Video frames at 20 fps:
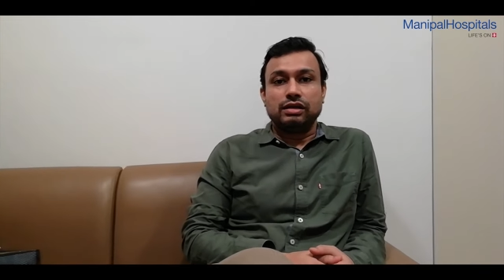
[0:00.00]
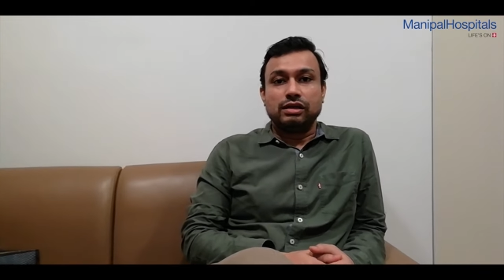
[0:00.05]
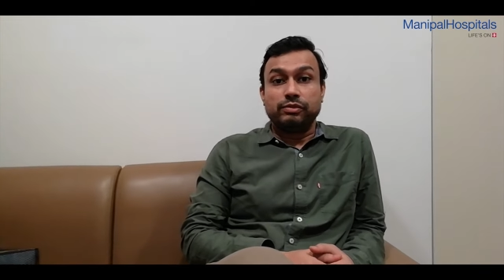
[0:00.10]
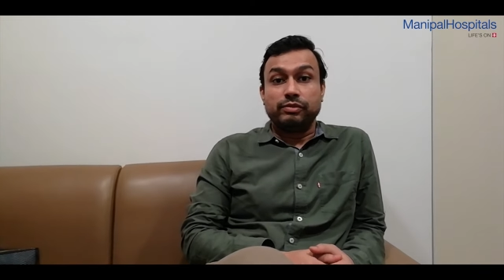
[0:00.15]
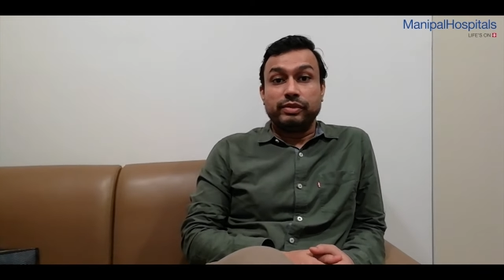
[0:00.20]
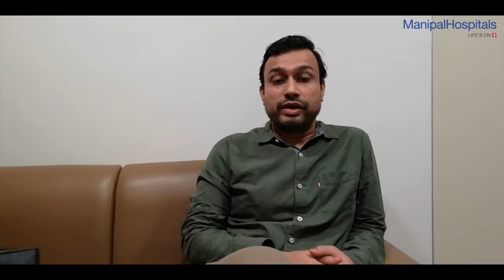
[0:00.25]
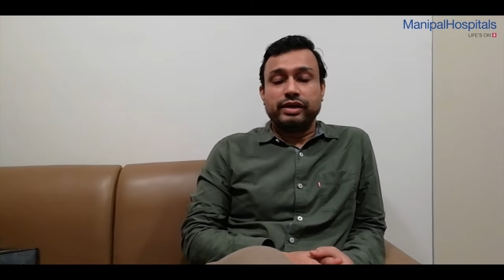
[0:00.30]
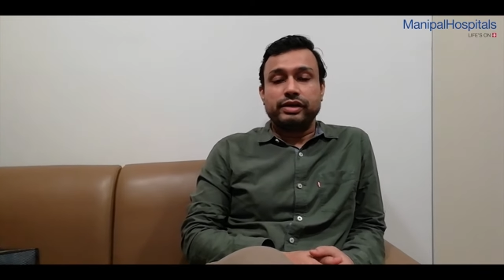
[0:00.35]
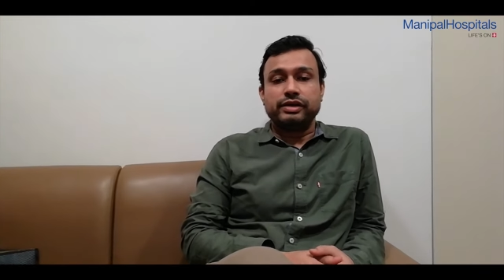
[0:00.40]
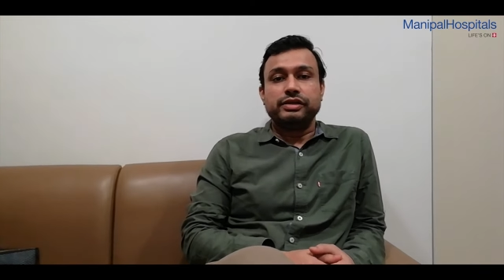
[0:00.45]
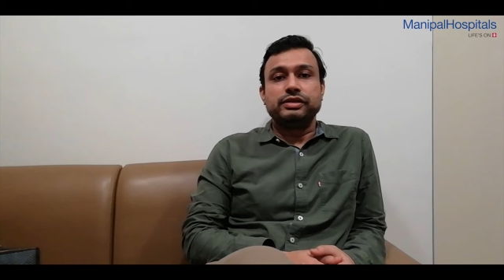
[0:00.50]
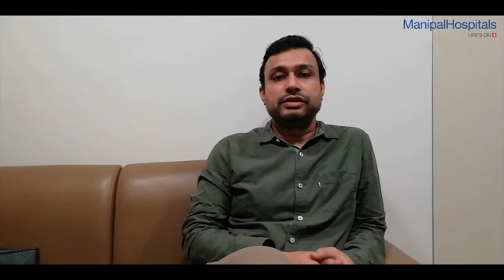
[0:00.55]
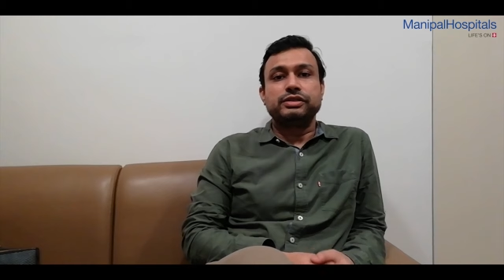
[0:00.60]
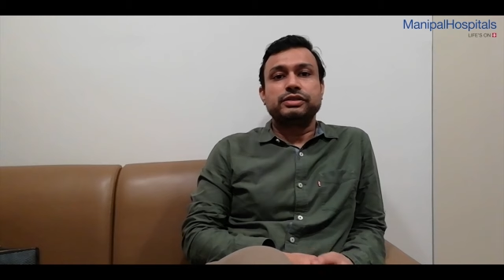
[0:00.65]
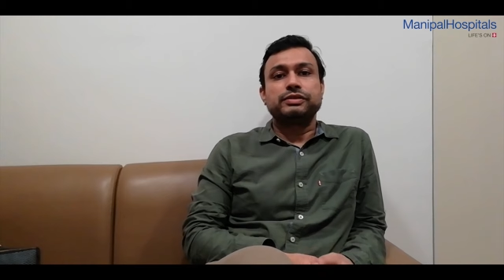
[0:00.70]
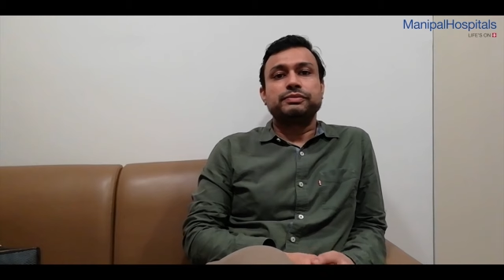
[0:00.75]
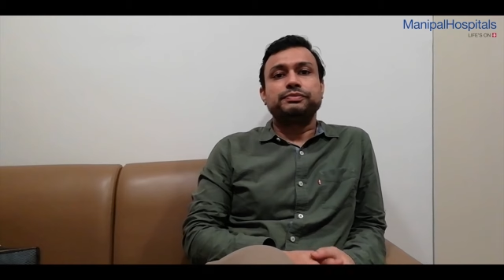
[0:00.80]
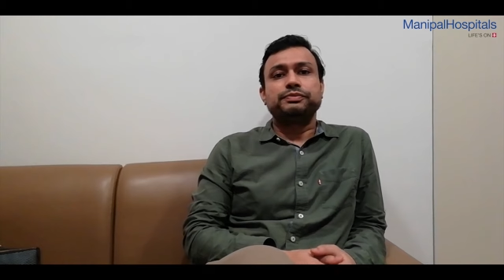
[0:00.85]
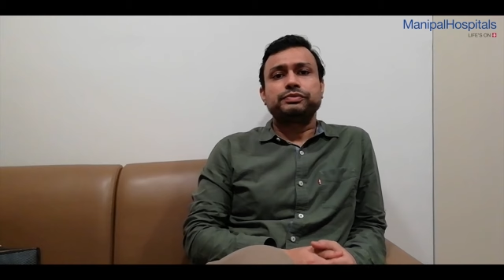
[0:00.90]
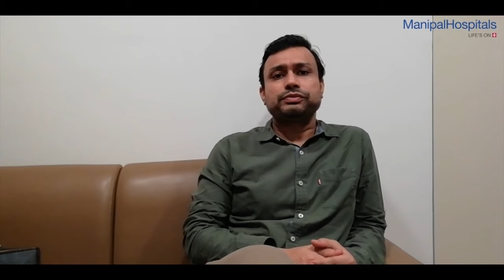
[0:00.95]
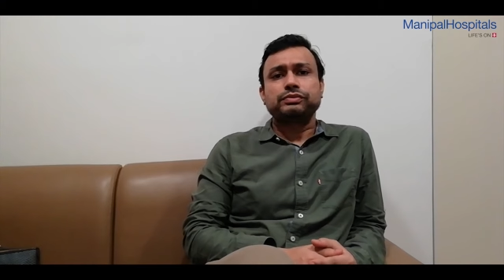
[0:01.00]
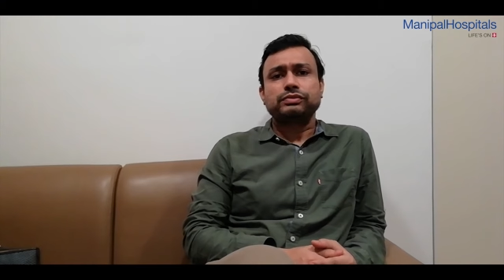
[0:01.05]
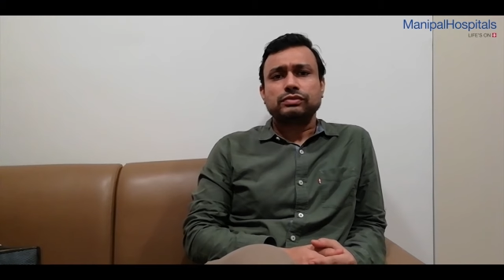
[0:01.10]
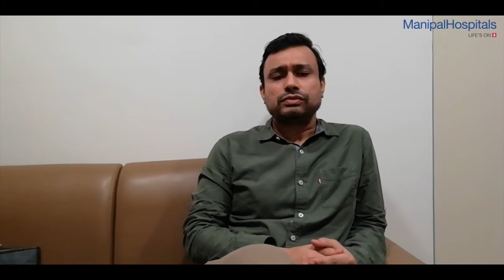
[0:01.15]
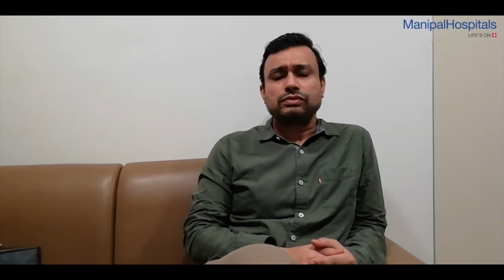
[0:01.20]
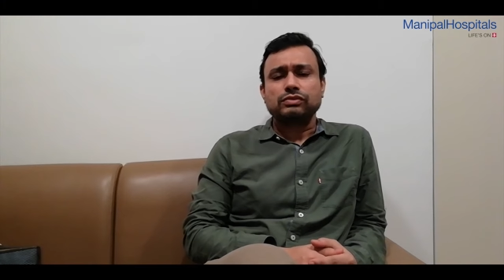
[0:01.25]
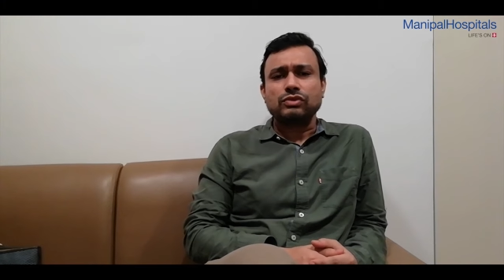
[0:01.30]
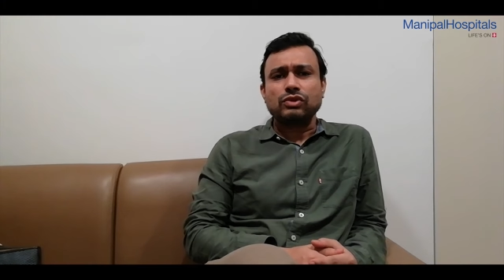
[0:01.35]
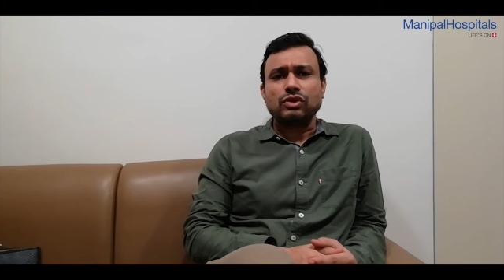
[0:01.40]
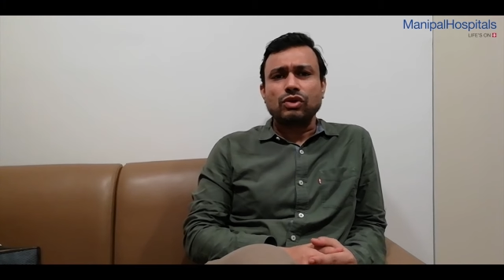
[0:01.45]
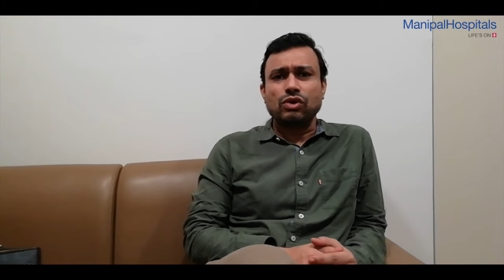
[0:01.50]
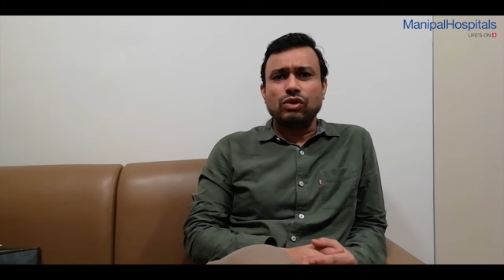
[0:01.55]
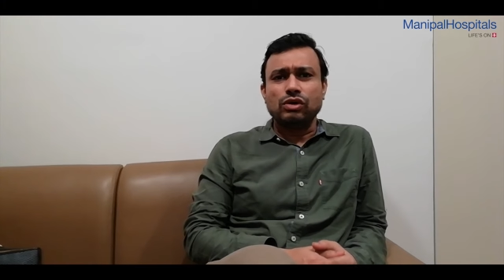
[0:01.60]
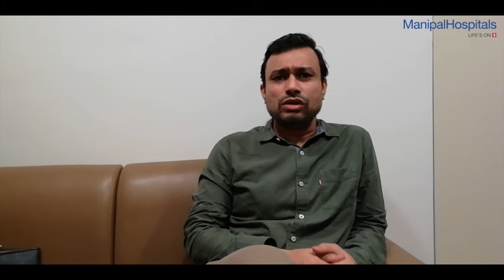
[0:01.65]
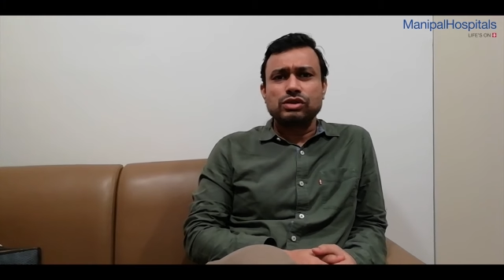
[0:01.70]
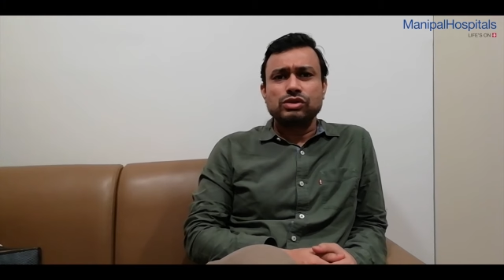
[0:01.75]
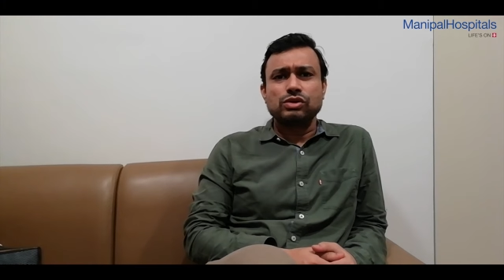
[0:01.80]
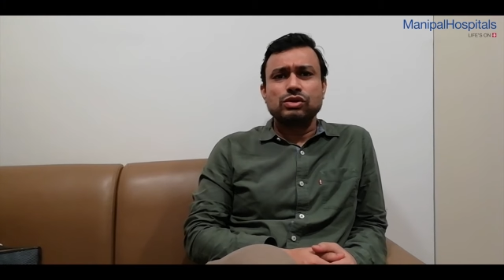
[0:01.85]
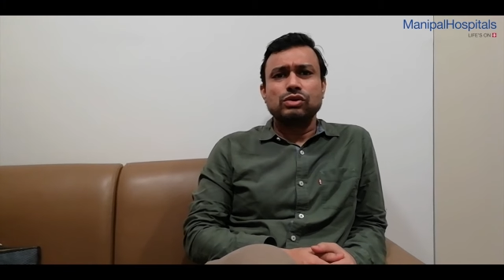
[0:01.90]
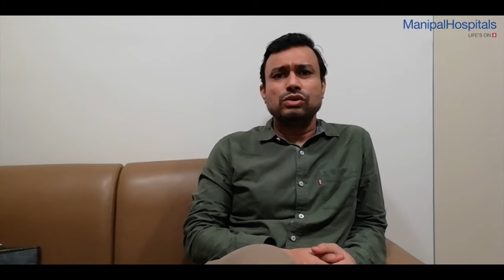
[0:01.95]
her parents
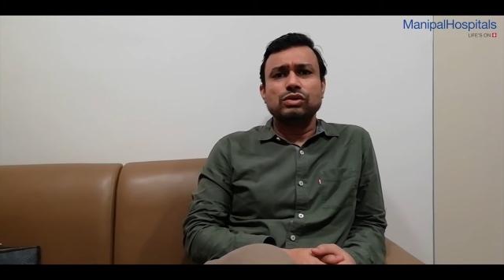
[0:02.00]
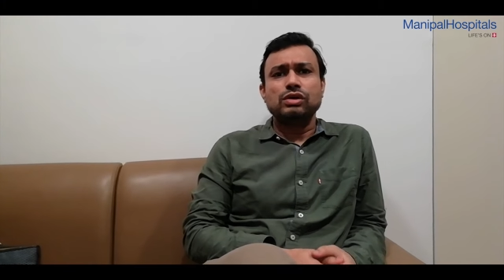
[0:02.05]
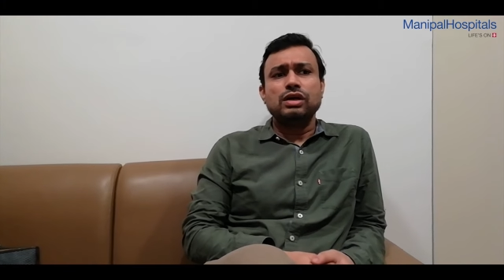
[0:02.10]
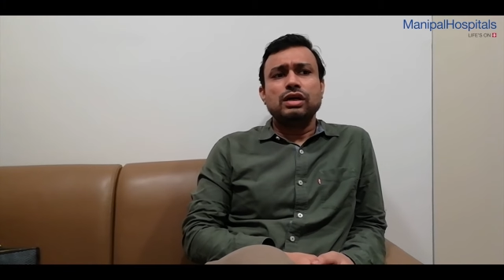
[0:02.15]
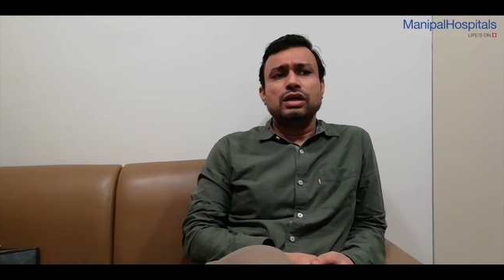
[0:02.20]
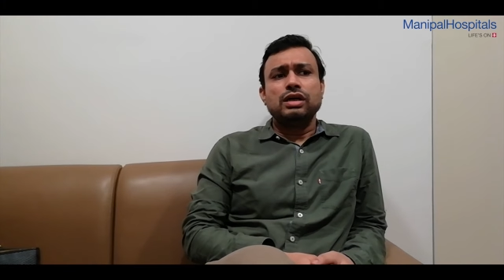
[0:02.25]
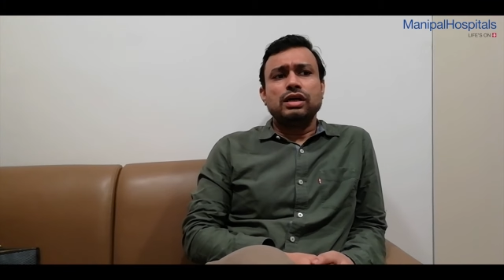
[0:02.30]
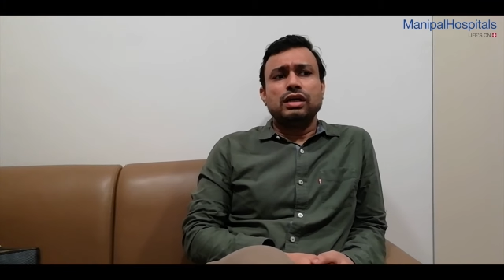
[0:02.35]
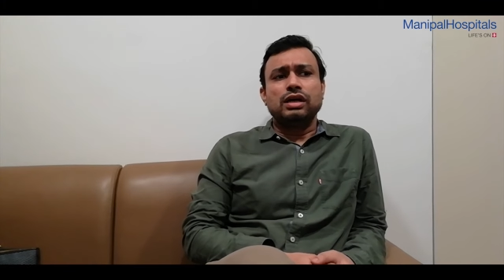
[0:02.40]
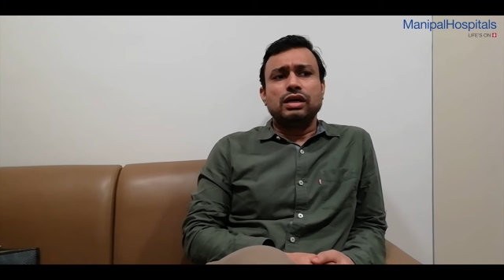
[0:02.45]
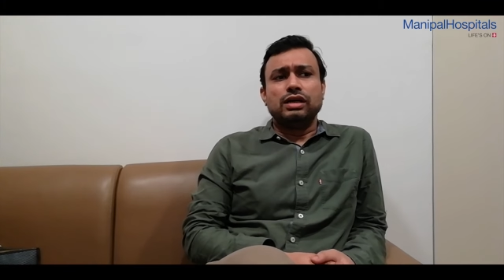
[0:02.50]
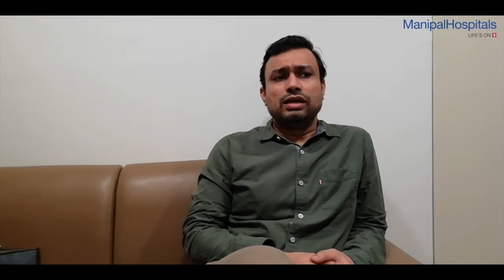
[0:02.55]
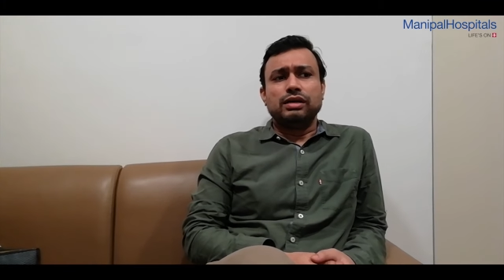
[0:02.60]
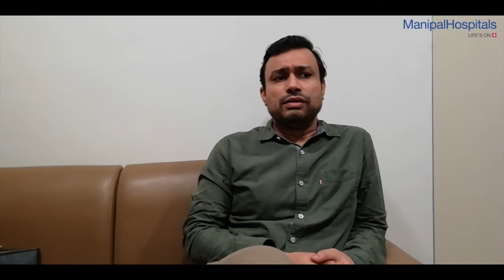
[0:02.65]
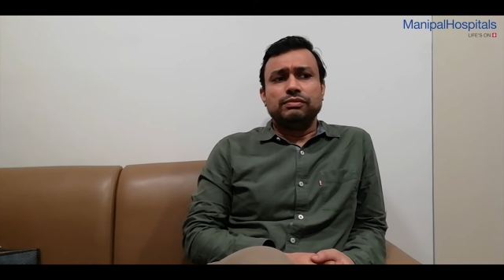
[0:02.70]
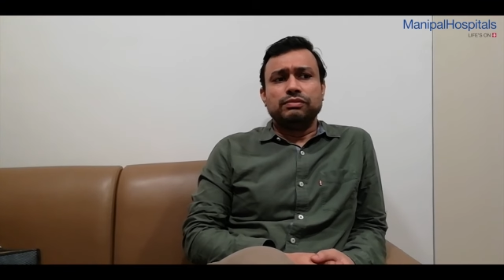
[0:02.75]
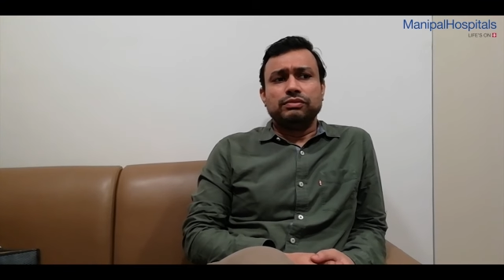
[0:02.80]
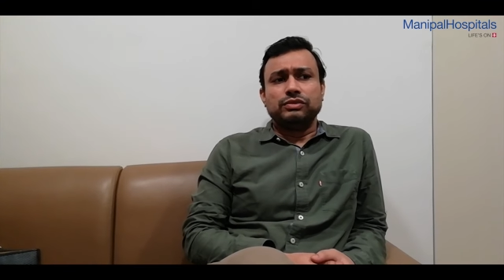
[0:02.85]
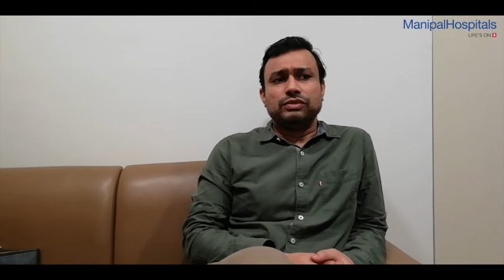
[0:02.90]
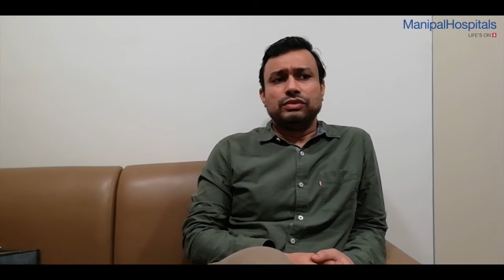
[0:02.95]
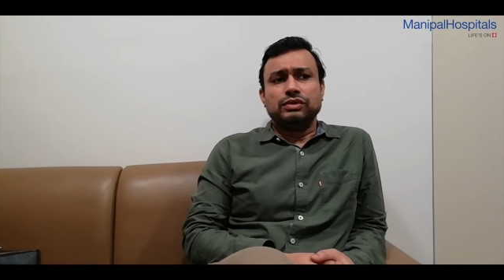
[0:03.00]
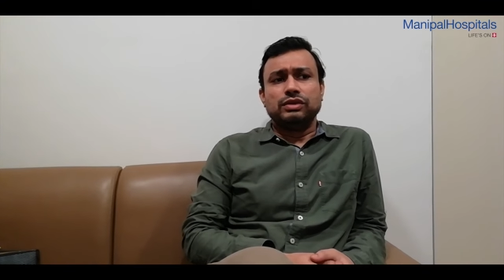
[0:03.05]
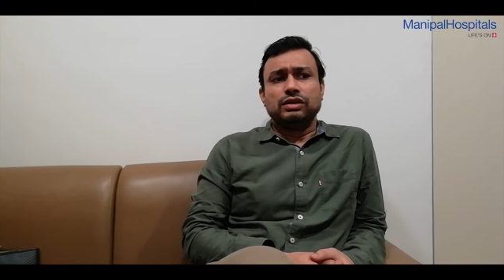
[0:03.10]
also, um,